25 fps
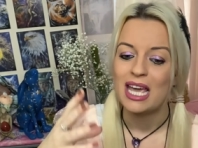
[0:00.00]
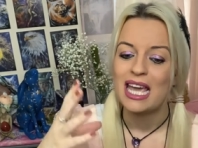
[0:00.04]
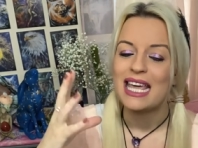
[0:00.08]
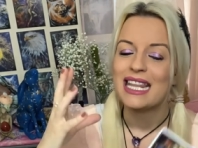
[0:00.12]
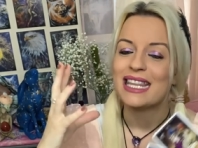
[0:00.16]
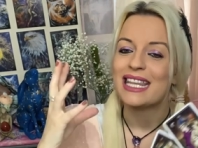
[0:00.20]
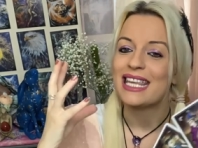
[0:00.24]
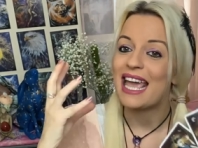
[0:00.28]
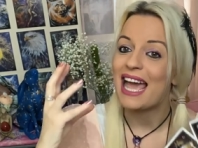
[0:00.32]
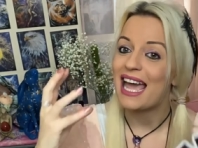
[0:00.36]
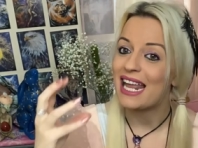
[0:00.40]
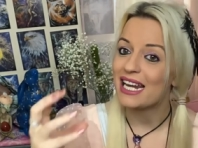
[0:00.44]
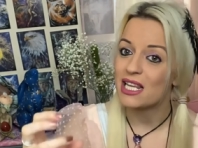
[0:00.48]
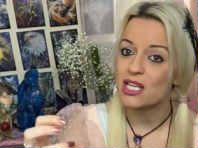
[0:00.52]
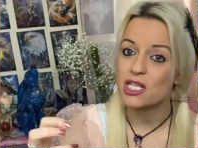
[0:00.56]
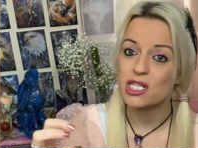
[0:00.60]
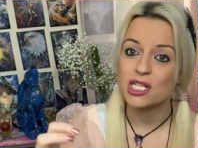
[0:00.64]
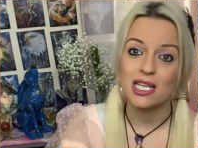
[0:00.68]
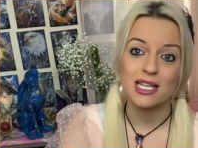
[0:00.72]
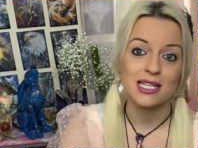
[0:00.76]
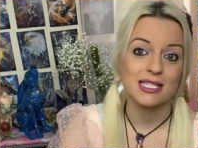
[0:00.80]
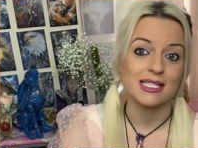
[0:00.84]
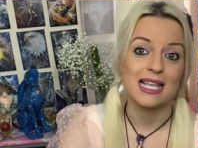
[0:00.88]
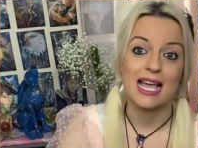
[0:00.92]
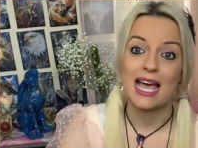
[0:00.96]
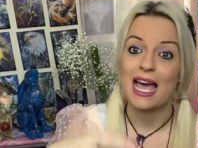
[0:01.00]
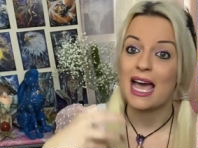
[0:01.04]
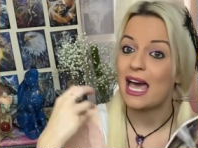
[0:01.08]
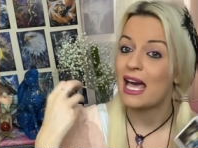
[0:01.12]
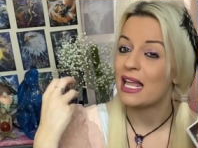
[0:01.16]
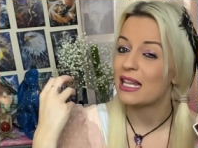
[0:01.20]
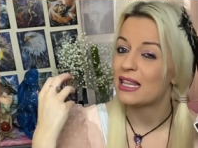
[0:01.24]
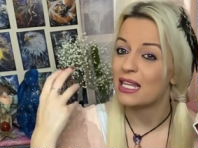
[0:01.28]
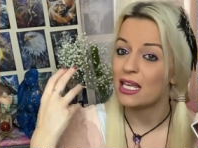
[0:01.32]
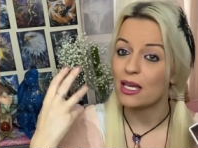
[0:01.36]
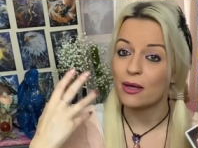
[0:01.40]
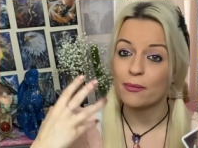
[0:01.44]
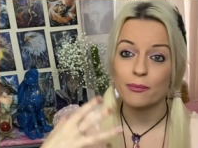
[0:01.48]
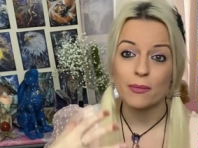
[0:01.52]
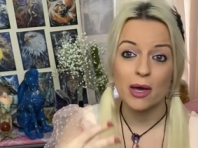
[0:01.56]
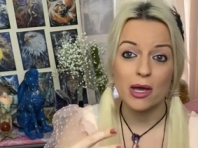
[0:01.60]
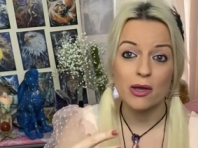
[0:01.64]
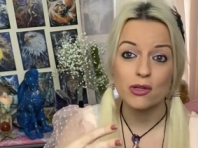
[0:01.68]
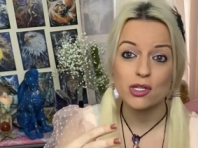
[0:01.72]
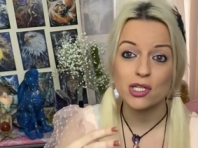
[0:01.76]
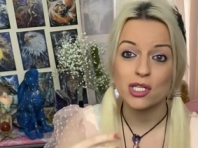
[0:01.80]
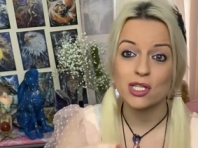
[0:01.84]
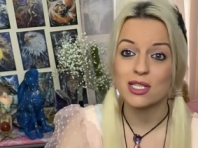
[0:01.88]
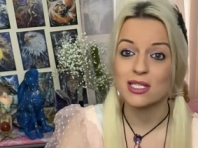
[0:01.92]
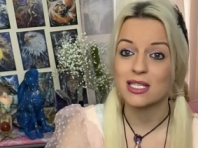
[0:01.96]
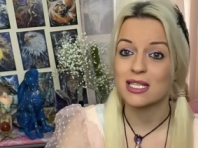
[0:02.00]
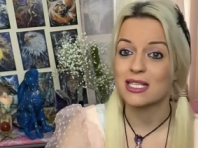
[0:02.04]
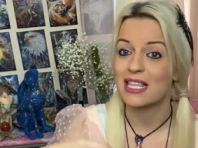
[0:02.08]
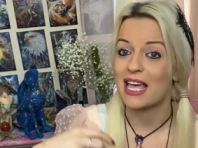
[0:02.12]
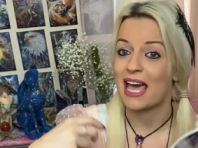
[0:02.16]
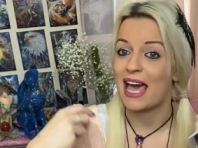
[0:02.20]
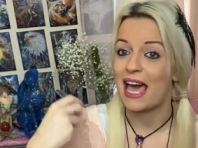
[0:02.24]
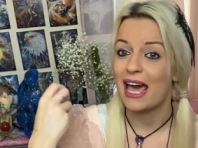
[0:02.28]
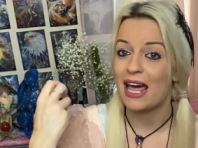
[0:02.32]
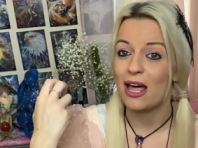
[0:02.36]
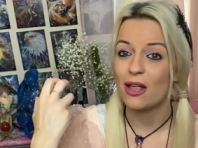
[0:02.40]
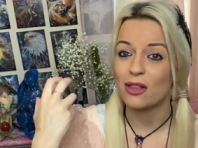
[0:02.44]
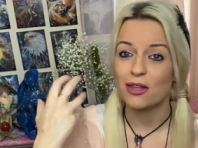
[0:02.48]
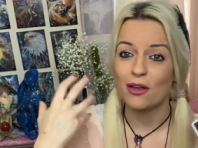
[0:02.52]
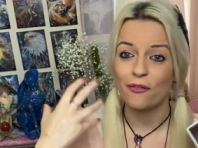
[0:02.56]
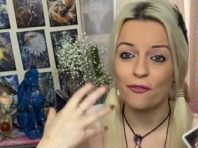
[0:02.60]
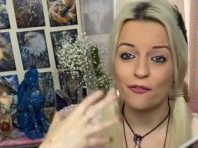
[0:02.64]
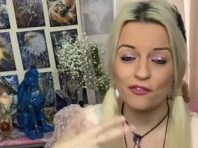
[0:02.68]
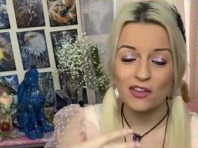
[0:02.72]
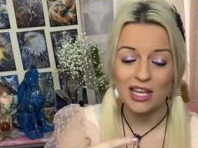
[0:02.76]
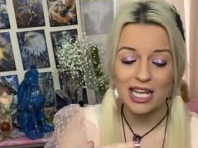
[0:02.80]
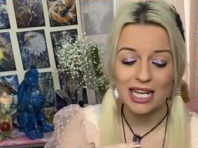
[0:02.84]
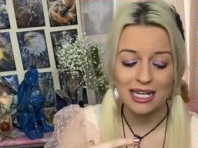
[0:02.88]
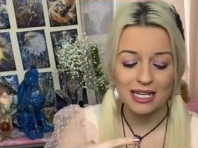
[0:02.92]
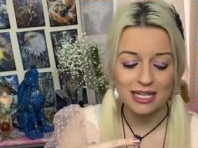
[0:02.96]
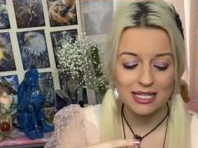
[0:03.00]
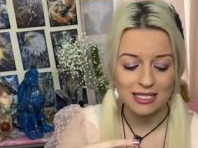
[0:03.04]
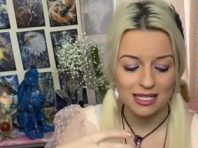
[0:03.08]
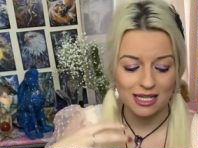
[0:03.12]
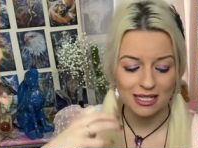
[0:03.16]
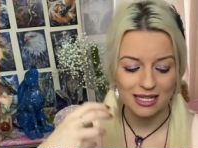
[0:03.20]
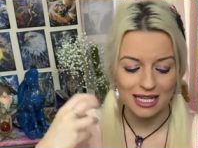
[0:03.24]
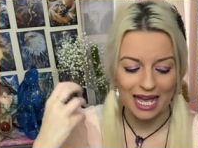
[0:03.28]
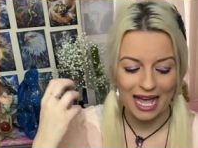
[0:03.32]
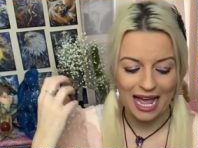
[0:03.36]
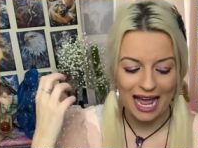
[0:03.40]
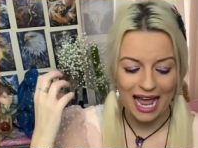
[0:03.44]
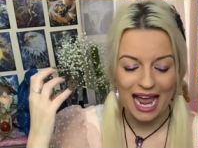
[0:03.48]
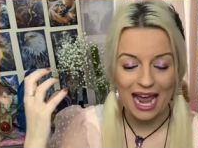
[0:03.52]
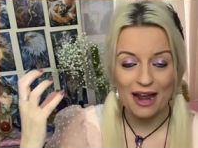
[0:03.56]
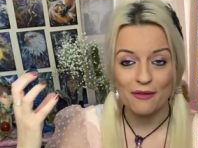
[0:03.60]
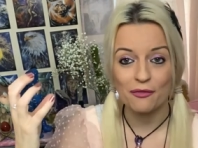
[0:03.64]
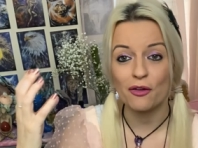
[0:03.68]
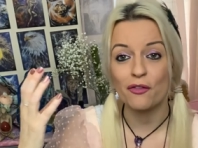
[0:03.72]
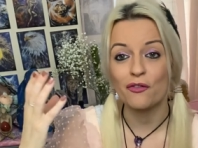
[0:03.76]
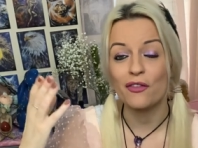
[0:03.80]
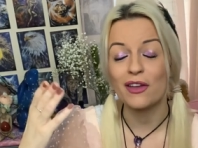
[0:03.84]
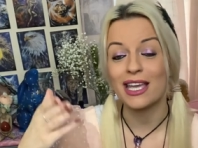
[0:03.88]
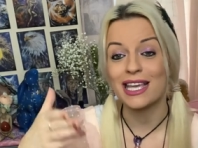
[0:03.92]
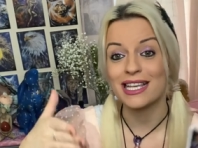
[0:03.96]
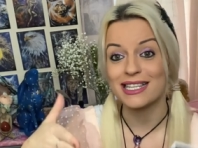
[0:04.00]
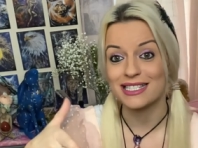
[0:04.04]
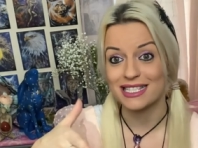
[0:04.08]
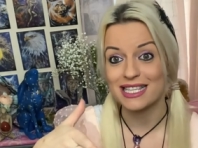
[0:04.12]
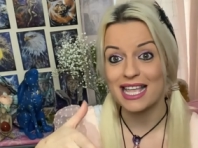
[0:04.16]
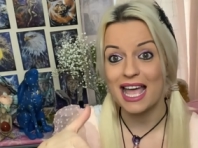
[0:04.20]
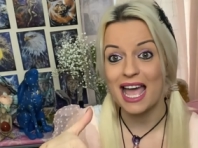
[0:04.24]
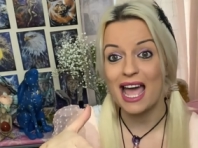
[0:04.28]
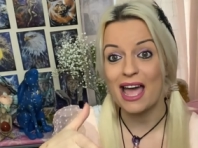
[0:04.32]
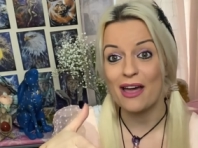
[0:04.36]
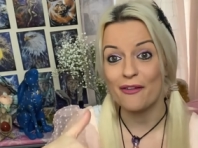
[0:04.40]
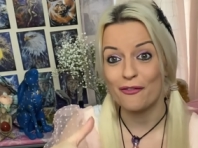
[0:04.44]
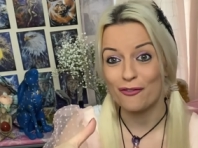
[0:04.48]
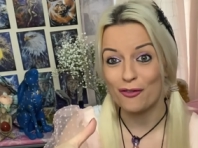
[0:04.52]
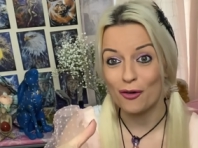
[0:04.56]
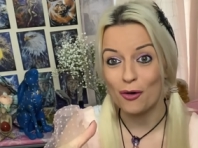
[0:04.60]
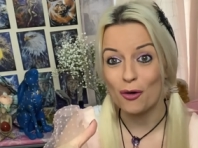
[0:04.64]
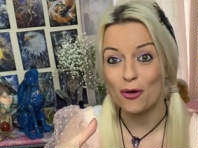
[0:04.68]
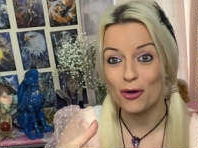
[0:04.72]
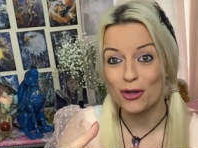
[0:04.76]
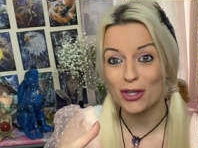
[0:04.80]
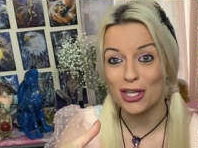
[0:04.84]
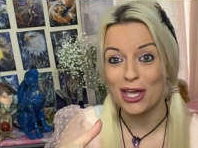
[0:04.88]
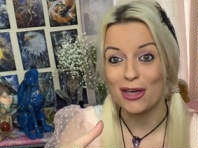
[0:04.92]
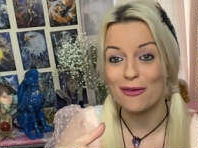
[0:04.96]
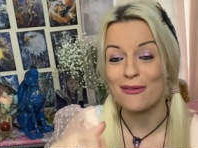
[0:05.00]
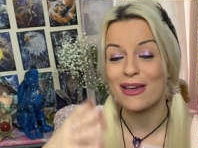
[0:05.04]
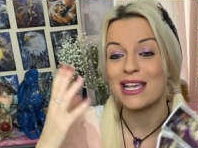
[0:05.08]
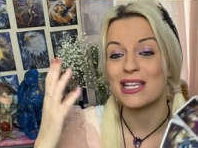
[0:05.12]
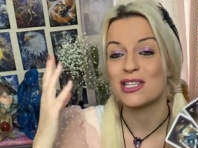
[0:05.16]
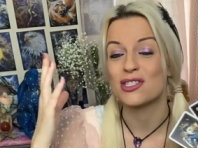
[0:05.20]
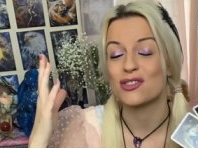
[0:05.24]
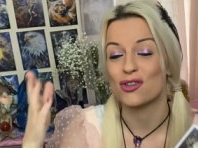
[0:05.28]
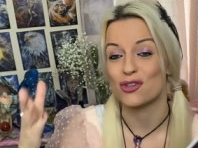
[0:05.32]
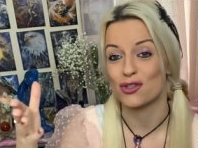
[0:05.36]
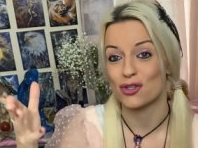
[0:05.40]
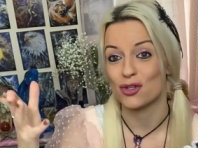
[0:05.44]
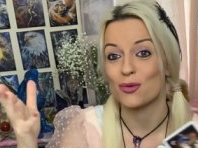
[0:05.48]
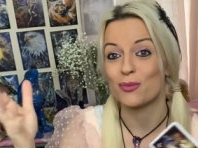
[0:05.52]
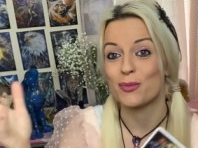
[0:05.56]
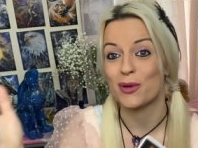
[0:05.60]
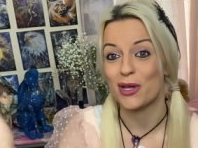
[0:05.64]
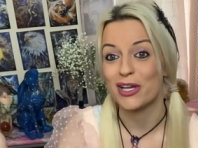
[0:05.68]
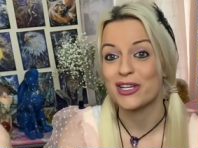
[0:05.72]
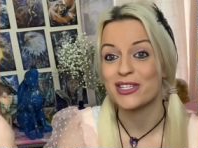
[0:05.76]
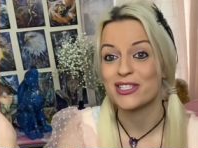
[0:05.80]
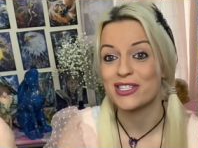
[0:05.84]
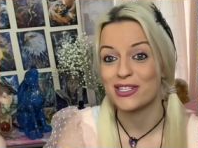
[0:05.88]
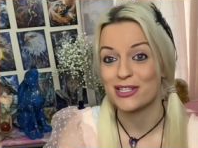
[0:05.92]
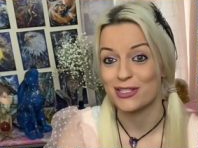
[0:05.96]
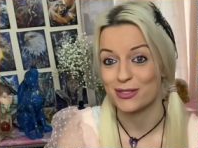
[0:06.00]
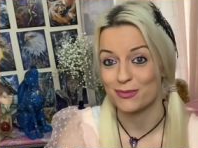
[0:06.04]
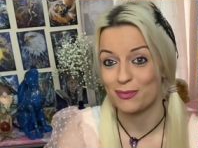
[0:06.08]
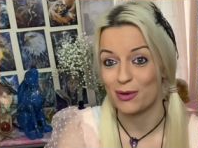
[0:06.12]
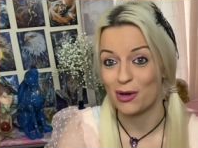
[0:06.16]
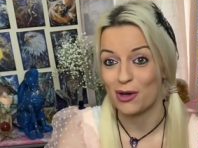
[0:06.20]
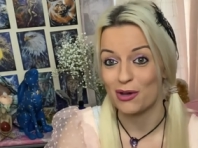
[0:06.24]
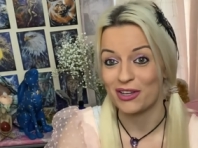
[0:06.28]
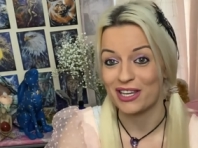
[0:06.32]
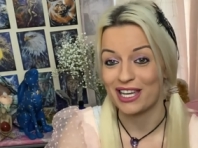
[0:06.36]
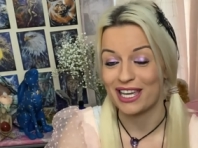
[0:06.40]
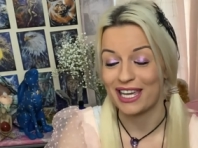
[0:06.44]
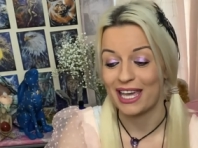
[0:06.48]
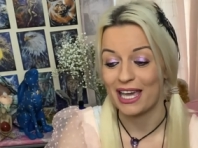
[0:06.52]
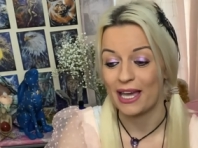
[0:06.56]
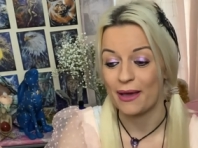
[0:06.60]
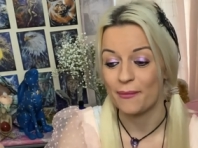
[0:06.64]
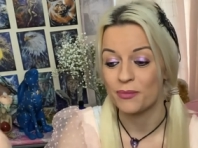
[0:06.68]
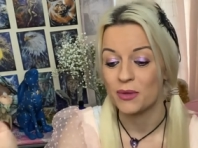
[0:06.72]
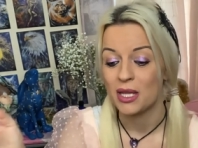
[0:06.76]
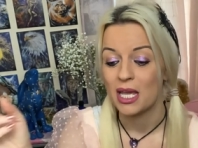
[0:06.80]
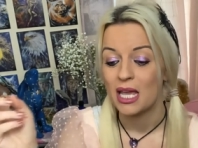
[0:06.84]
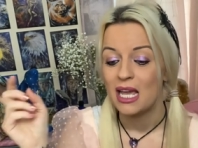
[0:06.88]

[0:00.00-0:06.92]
The energy is there, the emotions are there, the feelings are there, everything is there for you, it's just your person is blocking it.